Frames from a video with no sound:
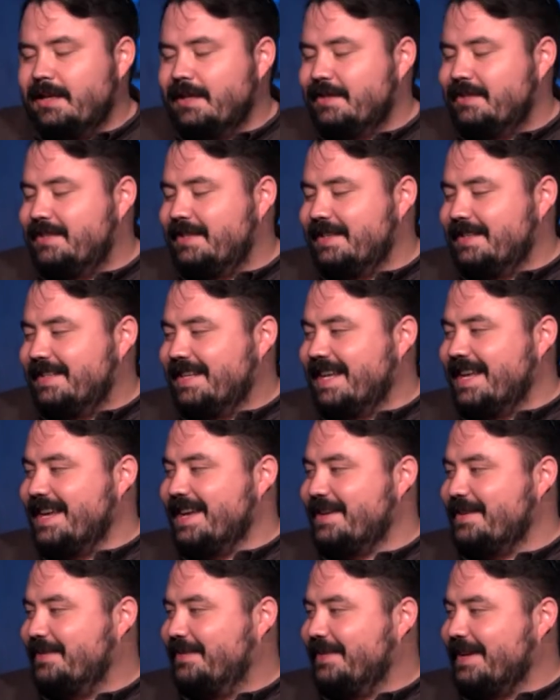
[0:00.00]
She's
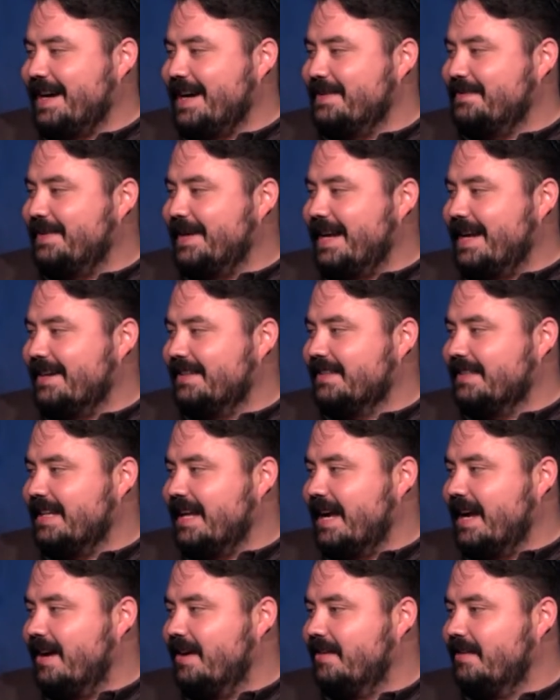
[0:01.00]
like 5 pounds
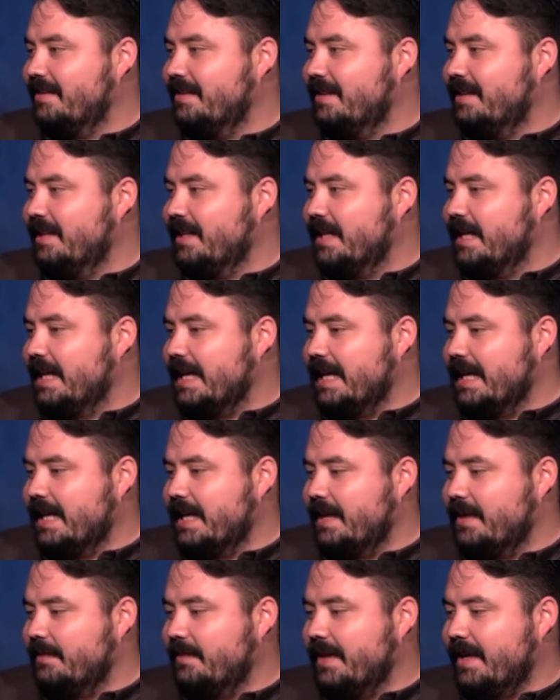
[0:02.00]
now.
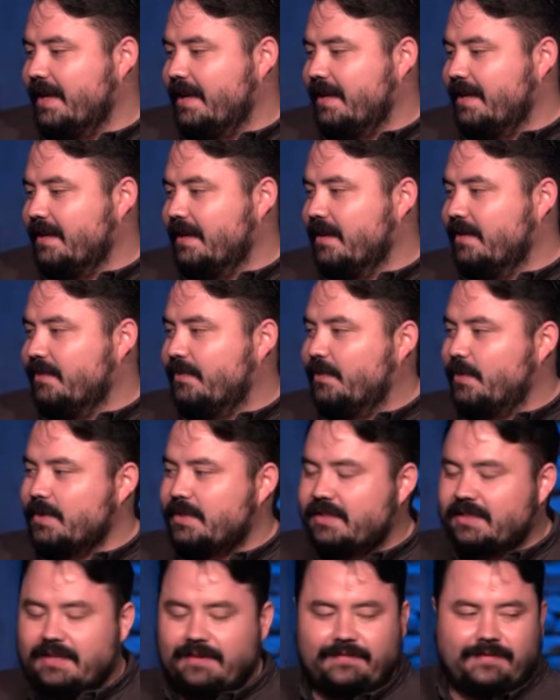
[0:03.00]
And
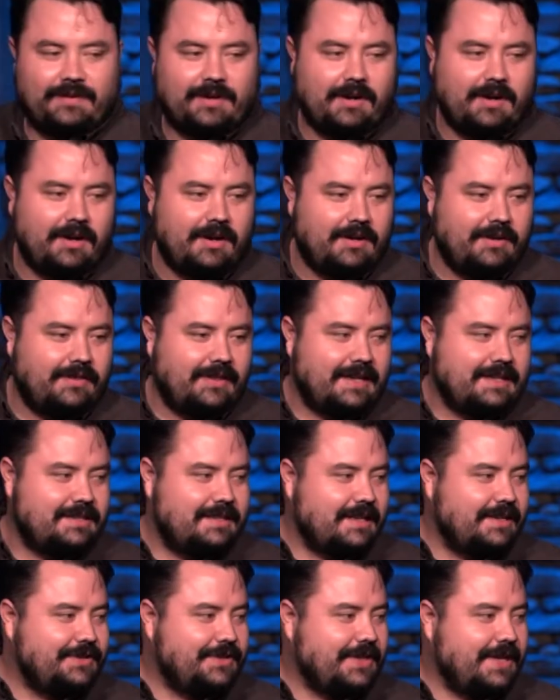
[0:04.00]
unfortunately for her, they
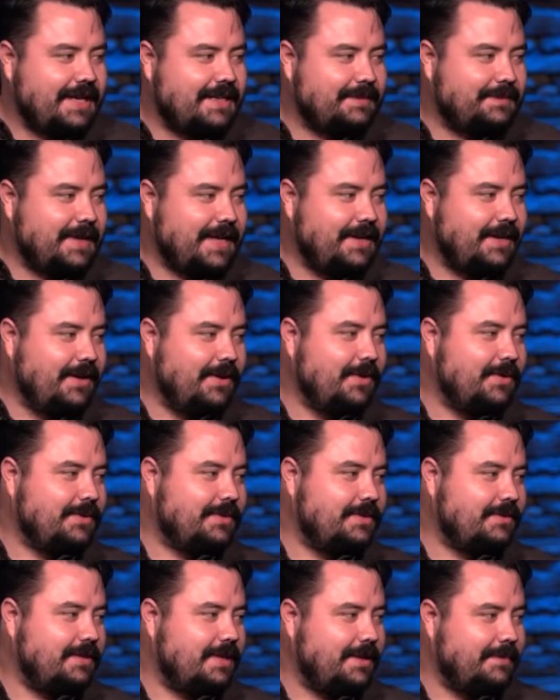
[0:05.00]
say she has my
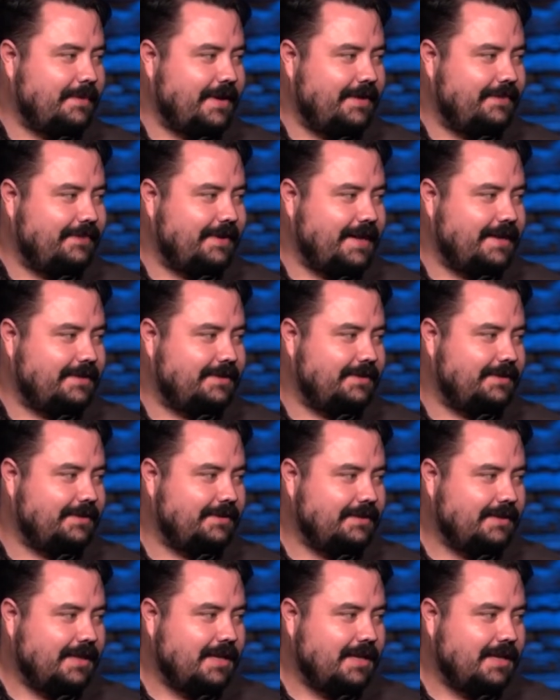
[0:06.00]
nose and my face.